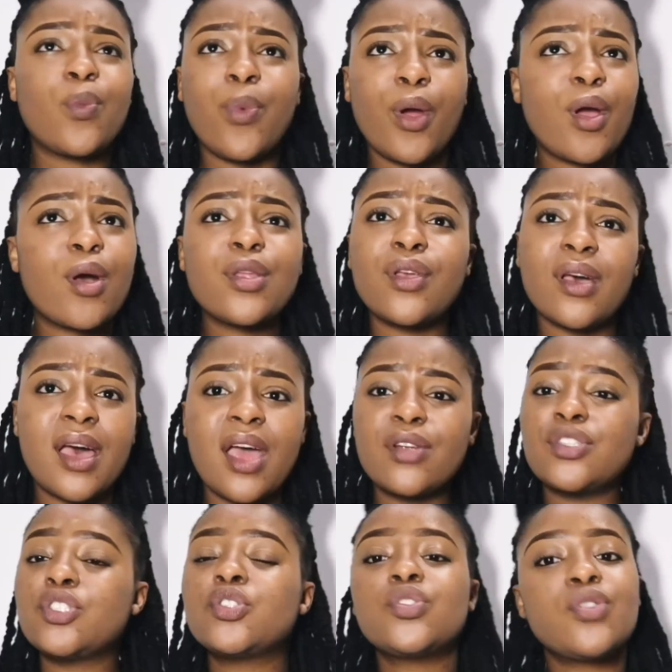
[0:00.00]
Work on your
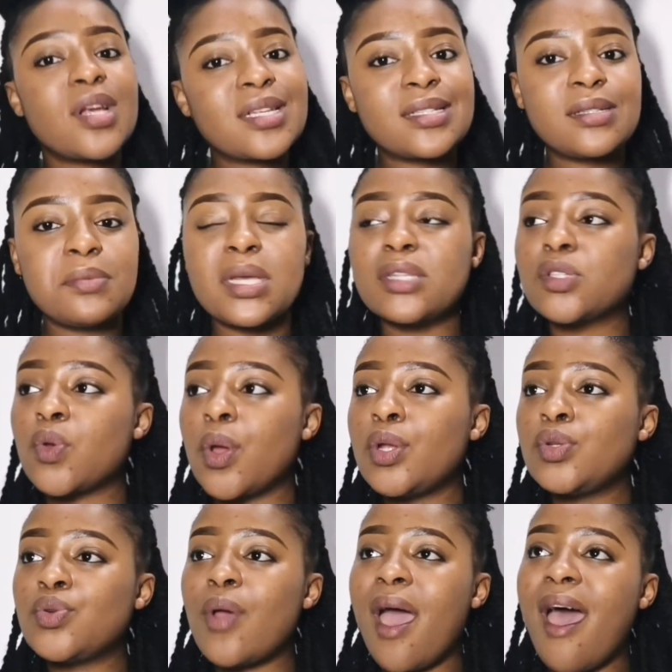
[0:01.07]
courage. Trust me, it's
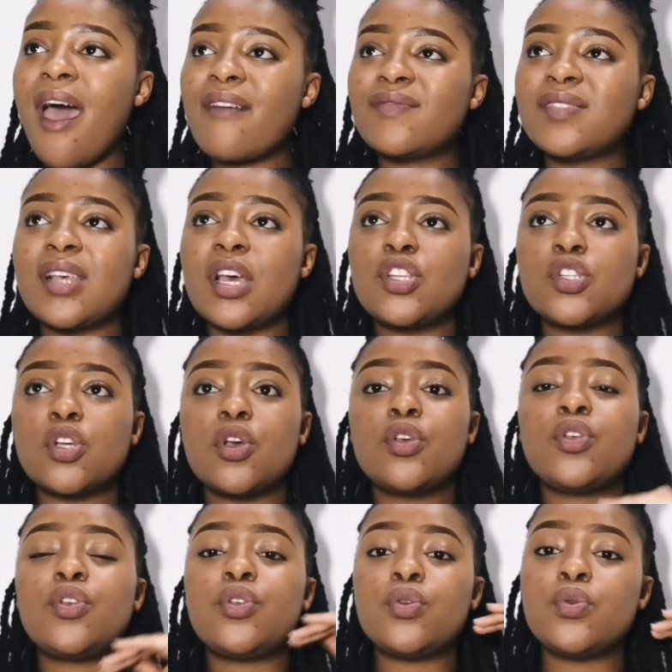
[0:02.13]
going to have such a
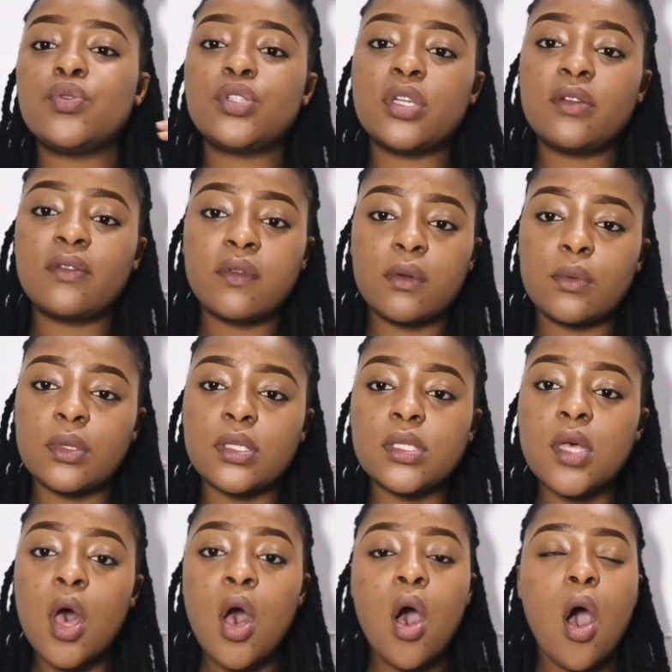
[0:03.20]
huge influence
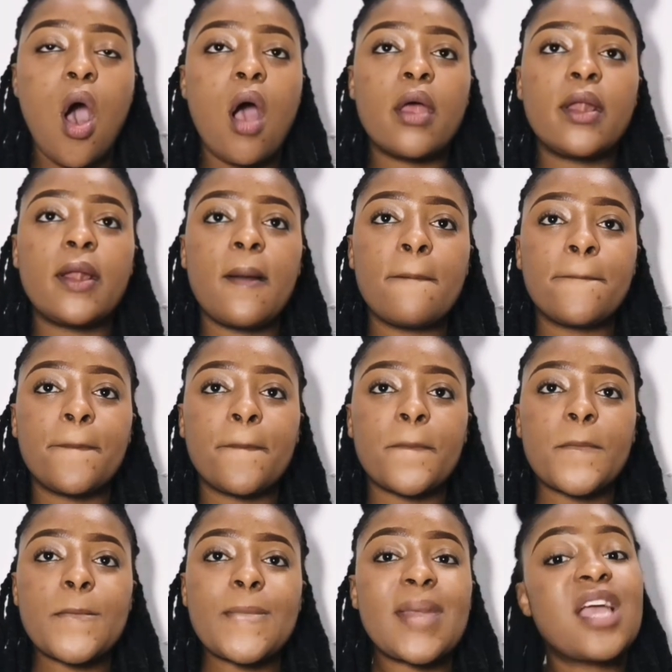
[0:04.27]
on
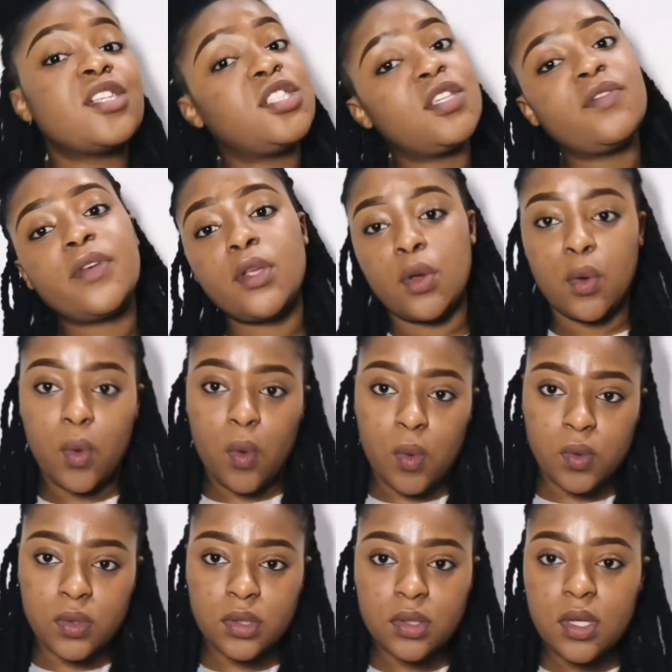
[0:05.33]
achieving your
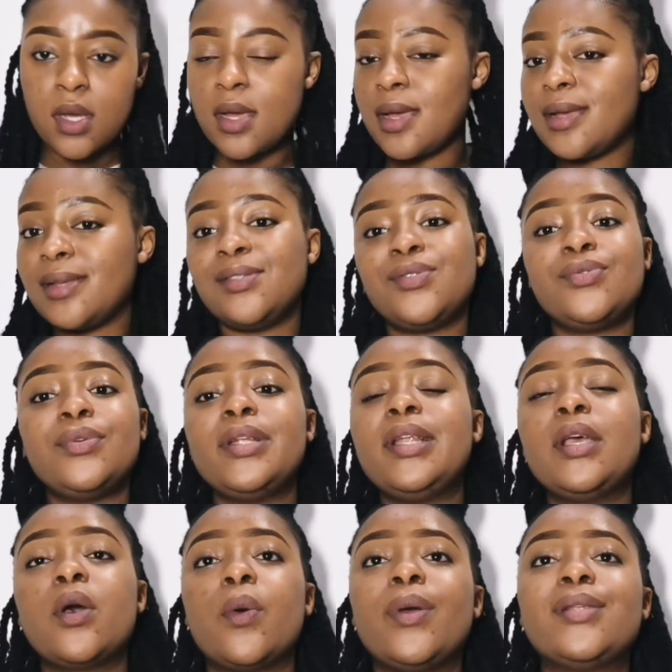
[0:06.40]
goals. It's
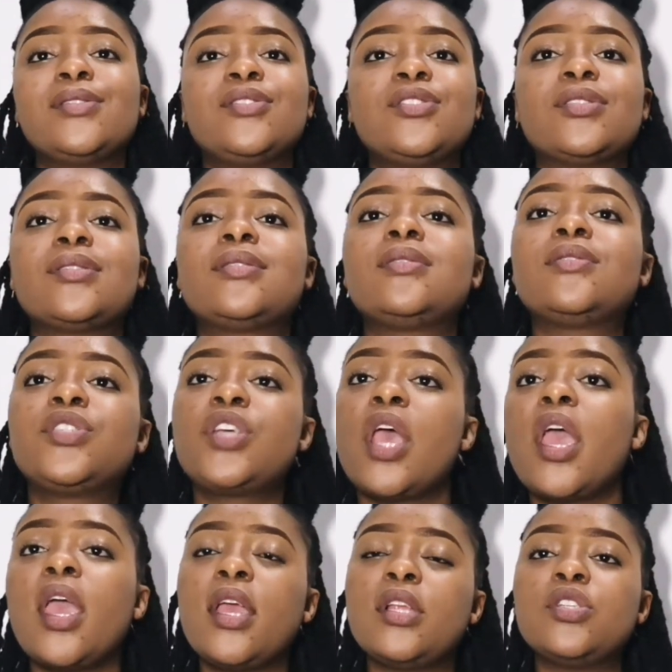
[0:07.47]
really going to just
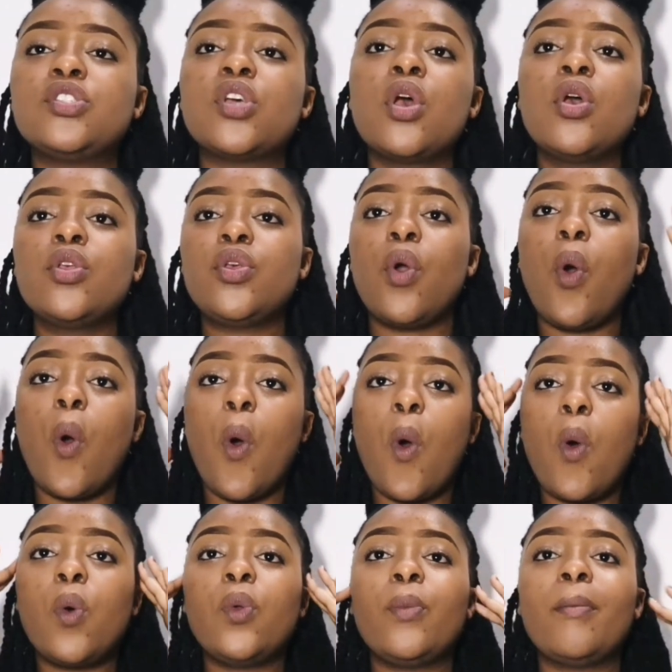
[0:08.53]
change your
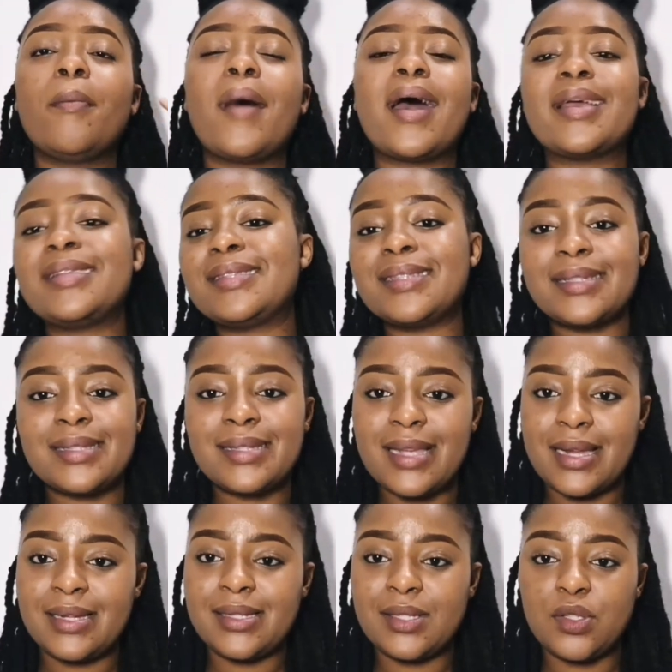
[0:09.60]
whole
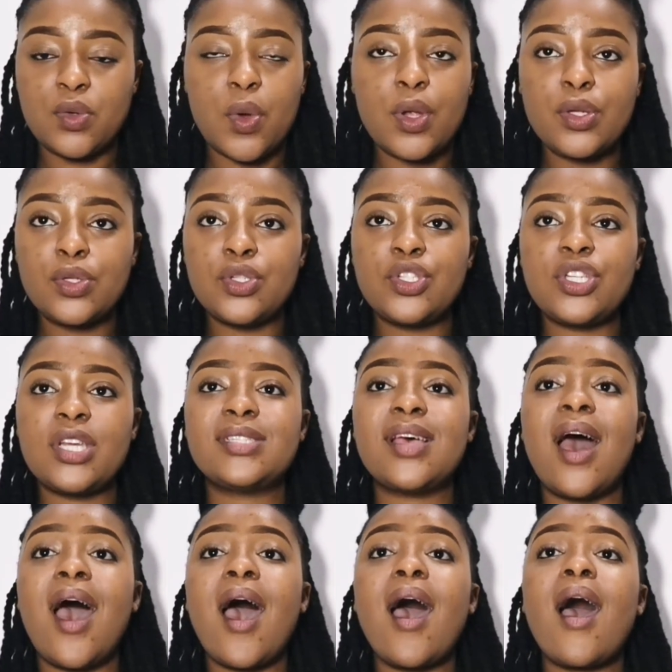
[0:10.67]
mindset. It's going to change
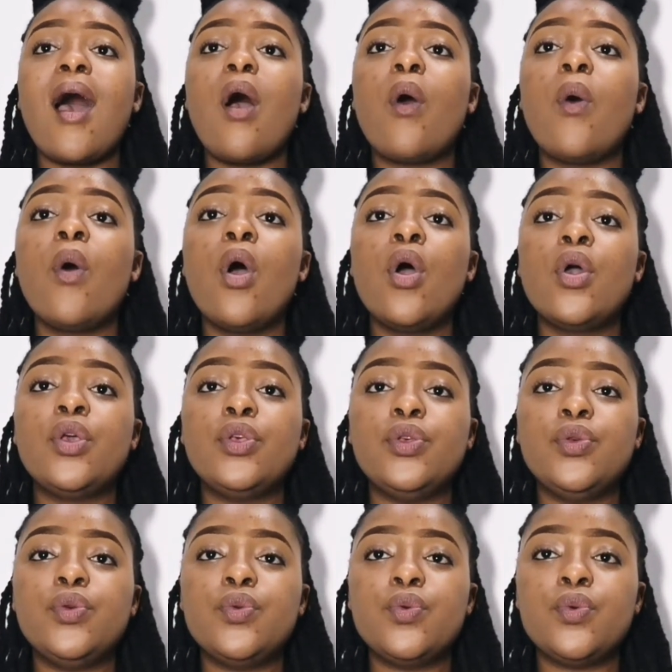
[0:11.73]
how
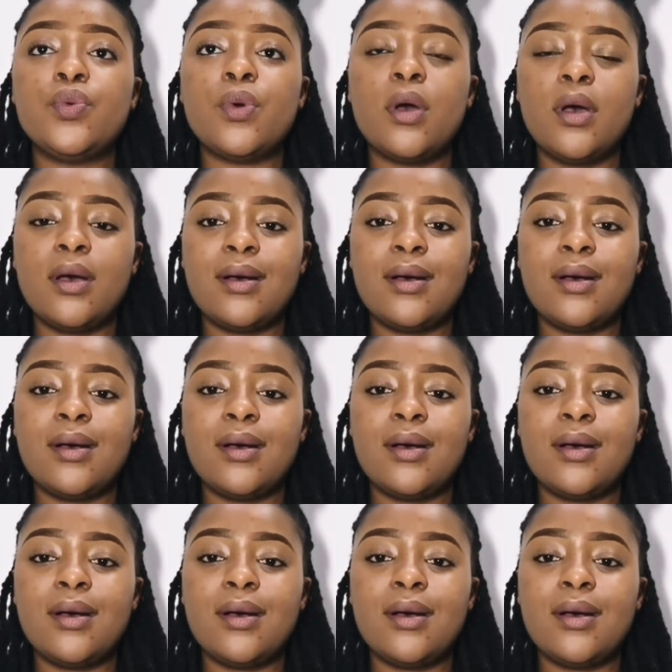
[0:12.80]
you